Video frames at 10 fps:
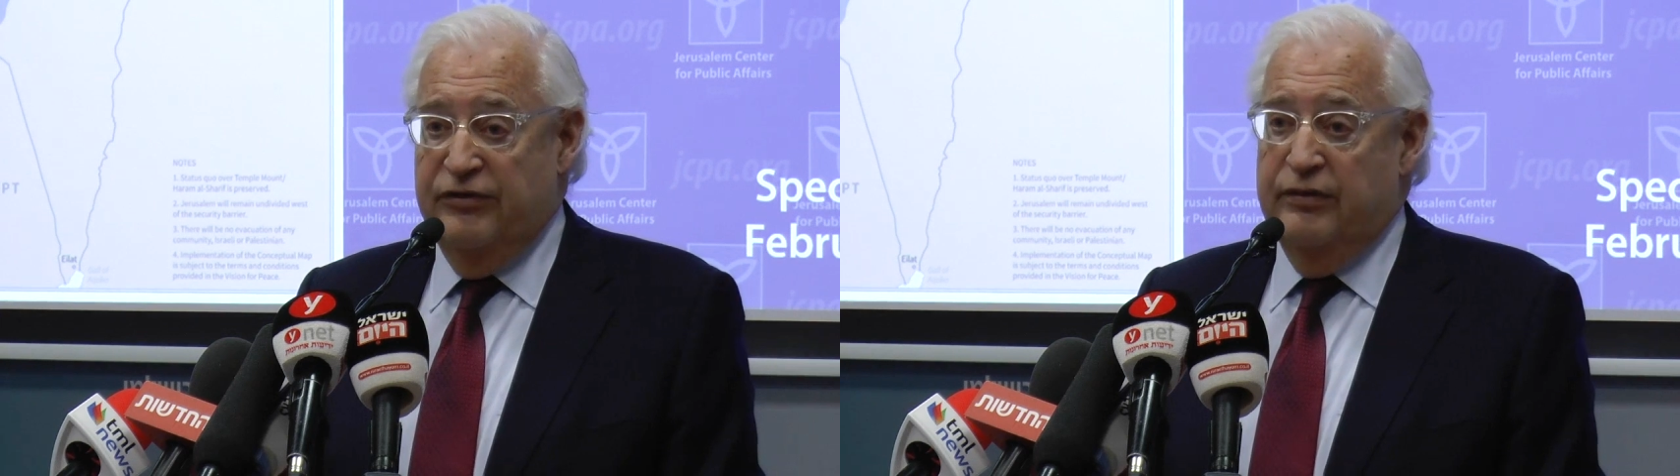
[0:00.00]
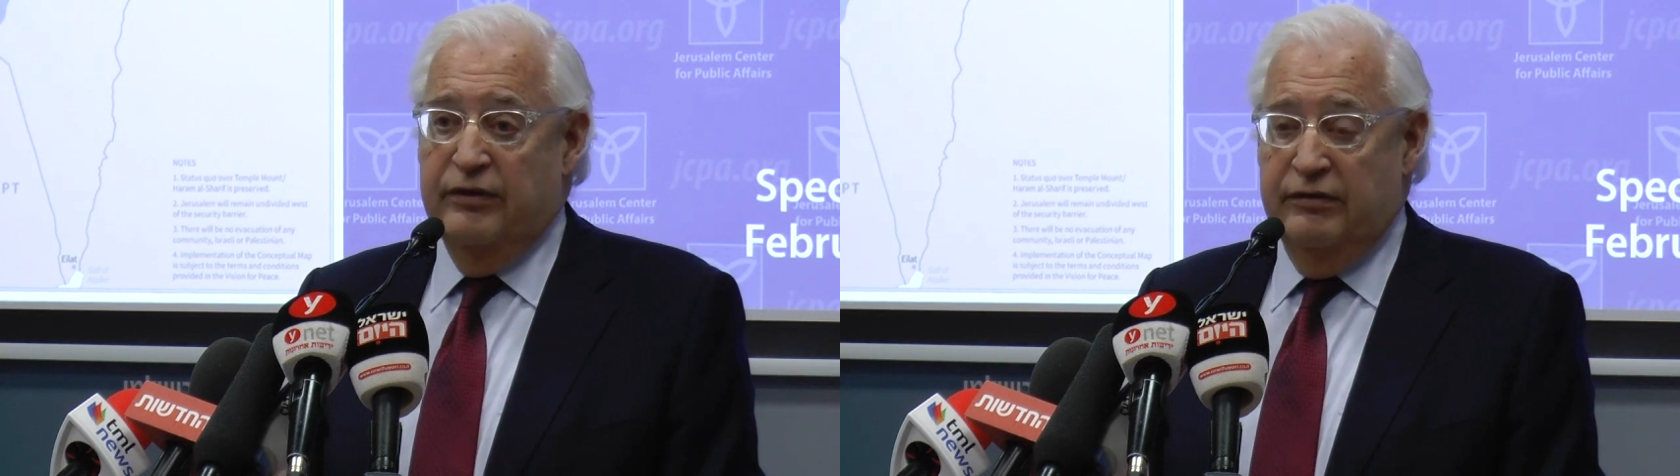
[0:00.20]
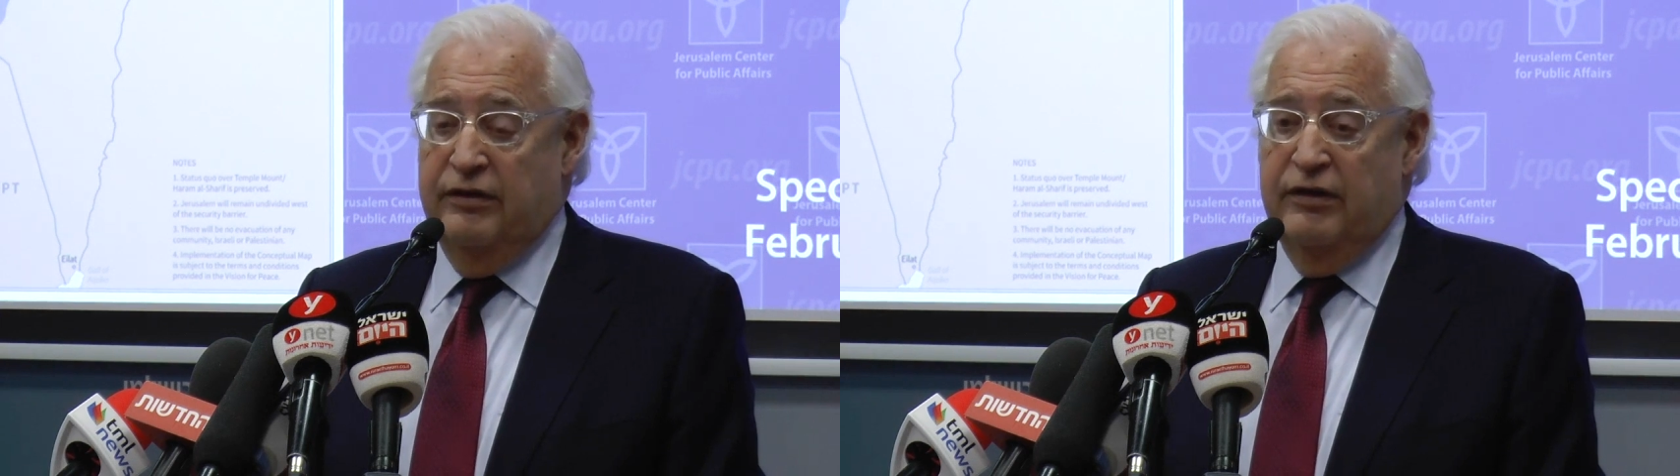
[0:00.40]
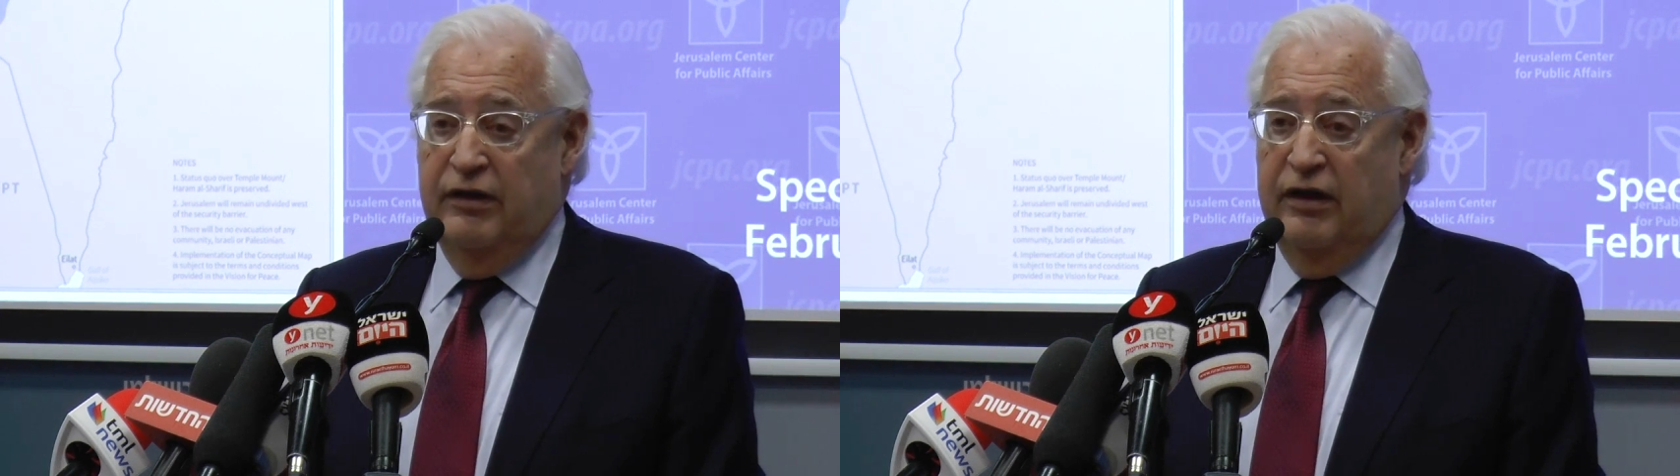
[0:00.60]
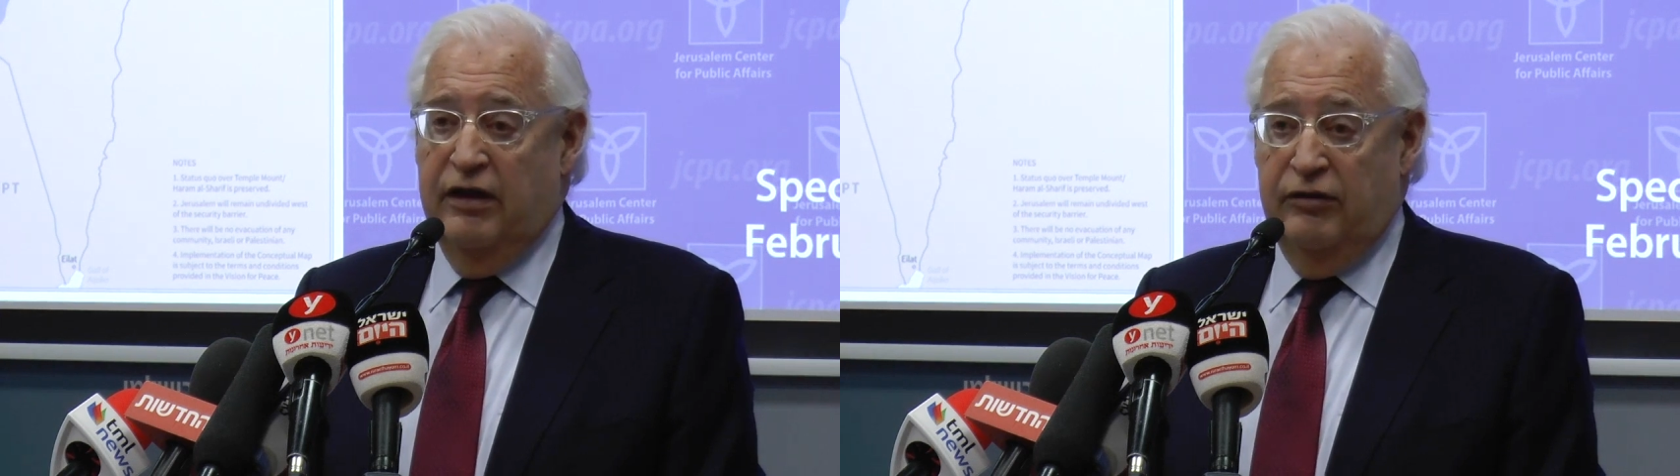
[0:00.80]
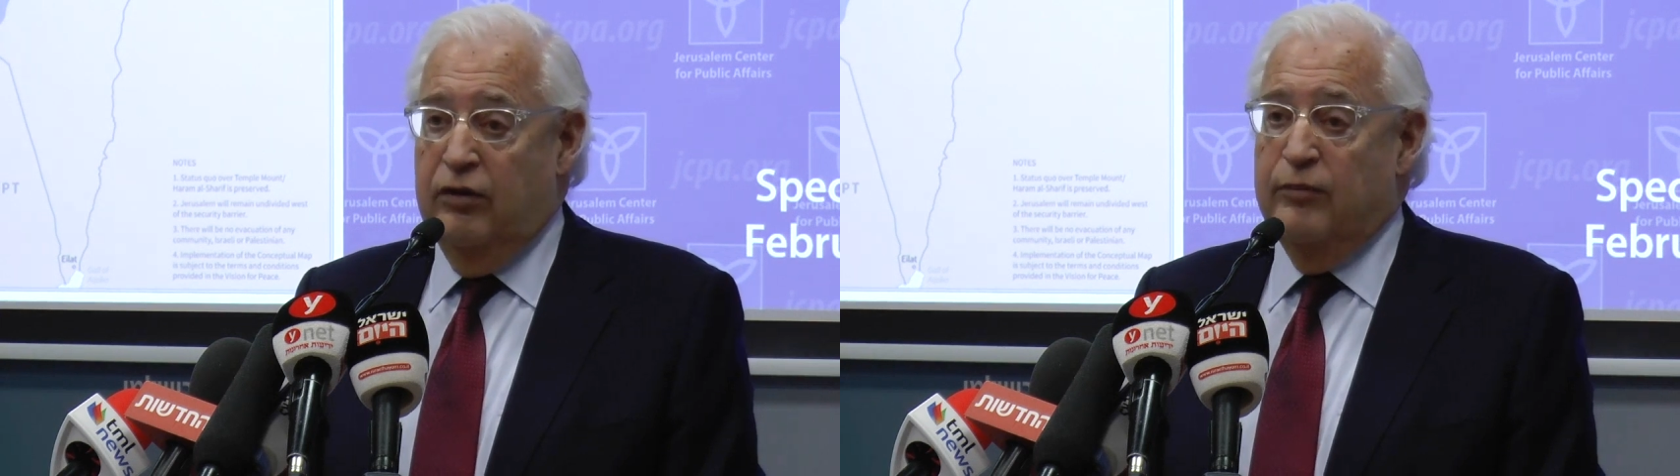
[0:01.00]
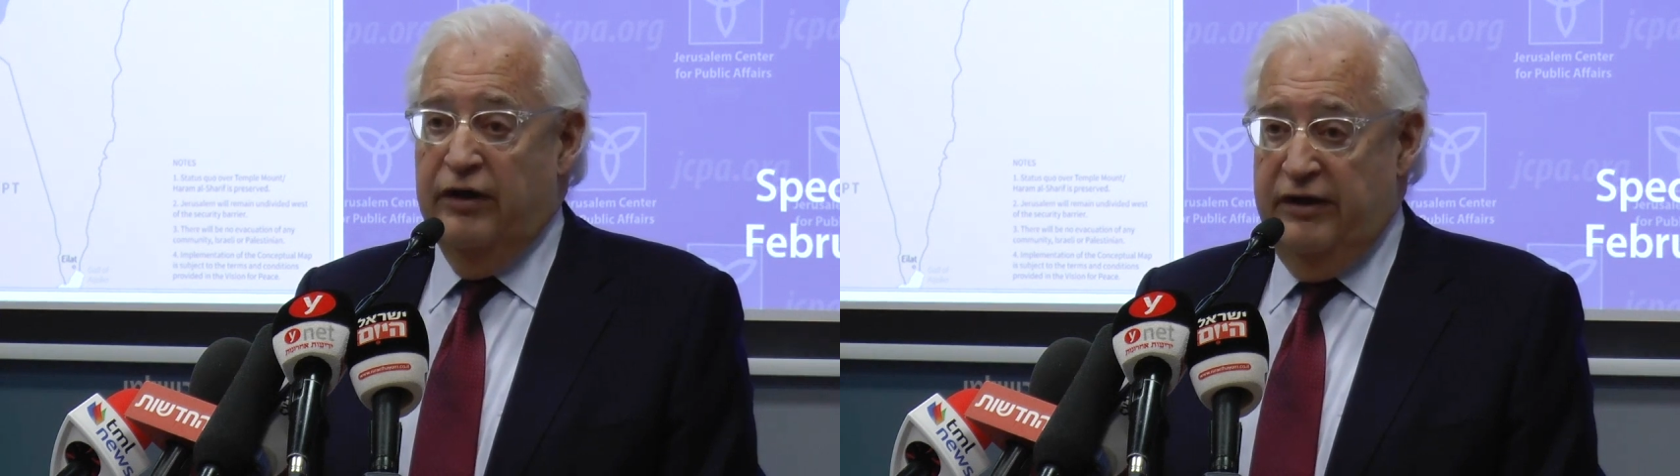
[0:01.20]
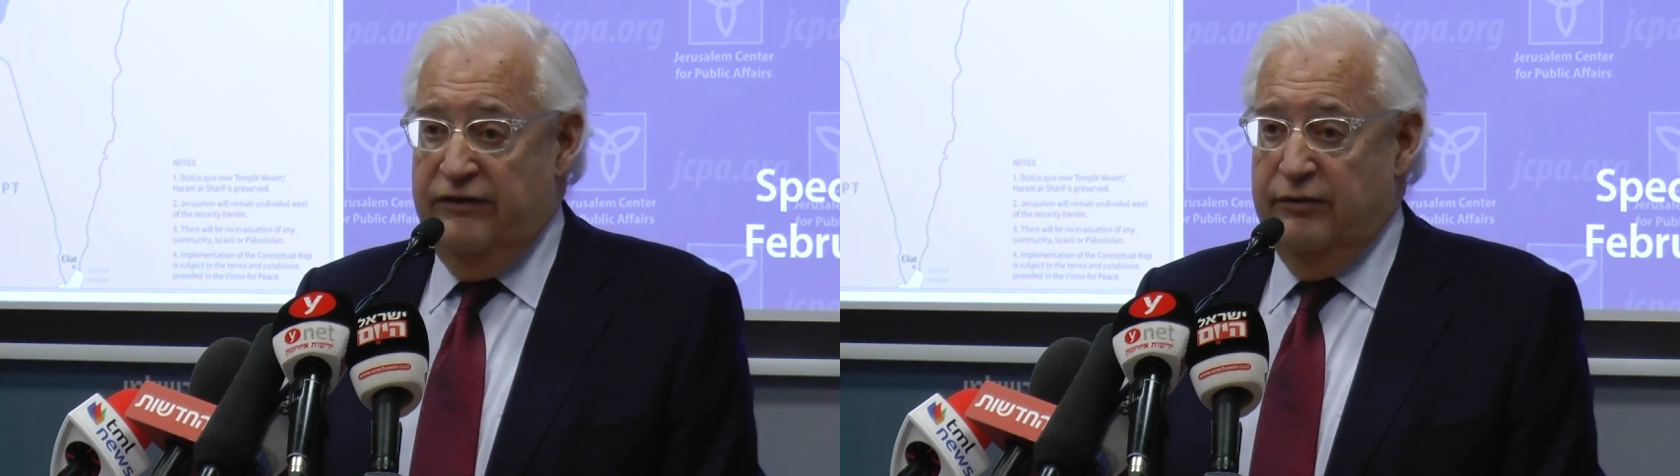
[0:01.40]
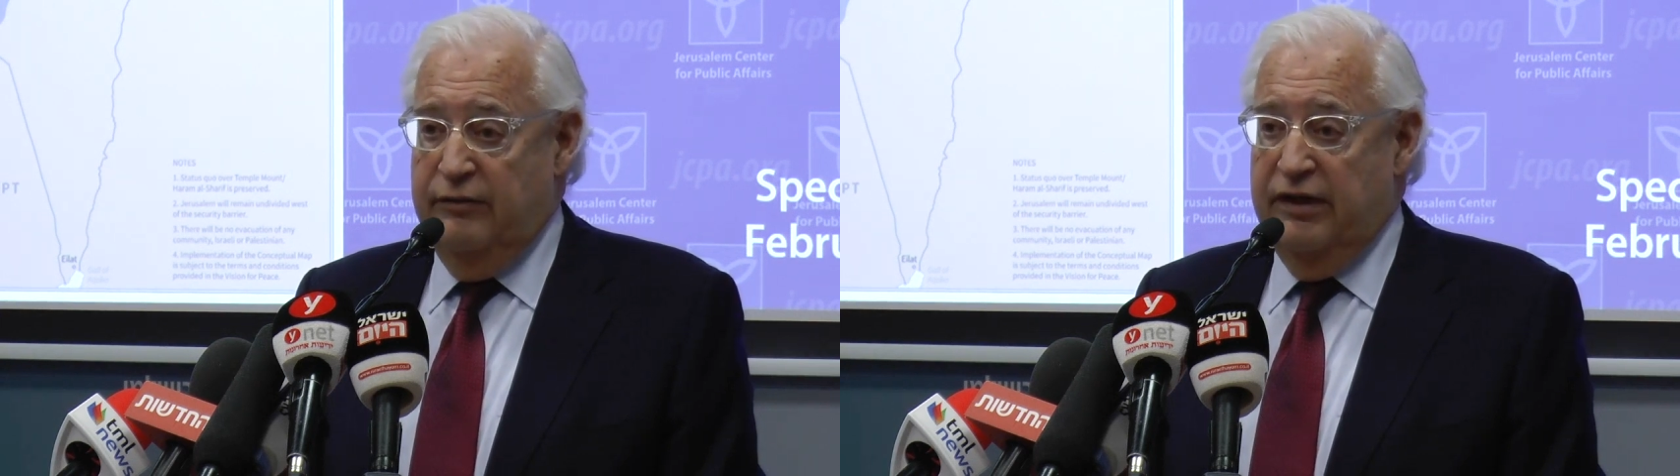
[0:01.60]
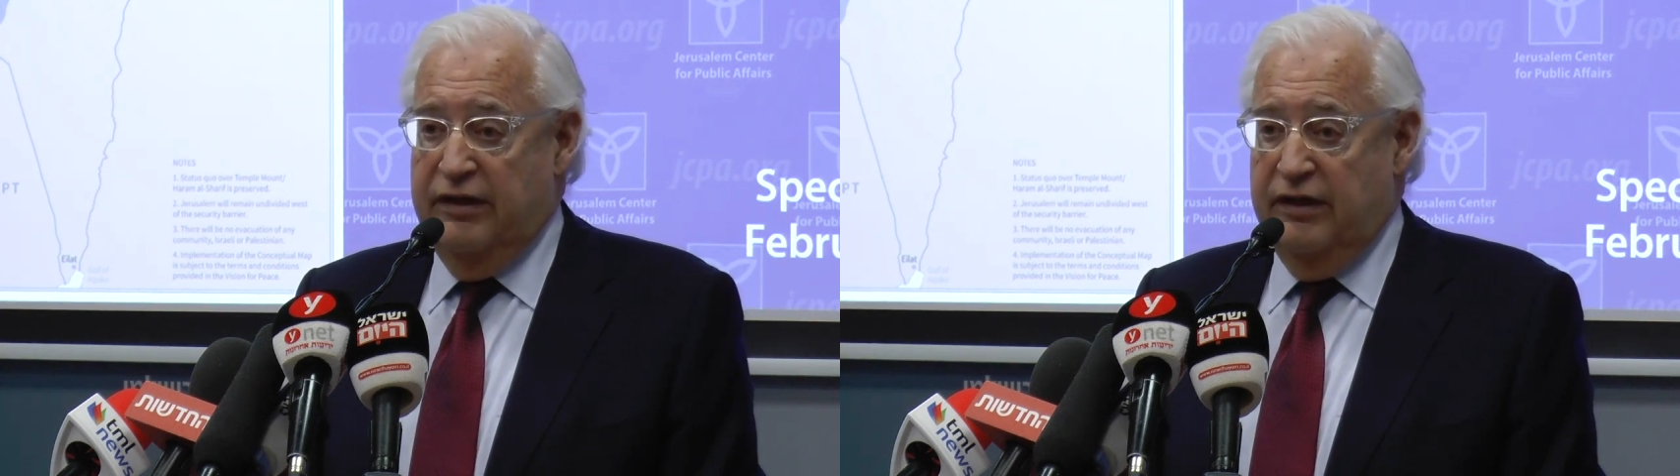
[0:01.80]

help Israel normalize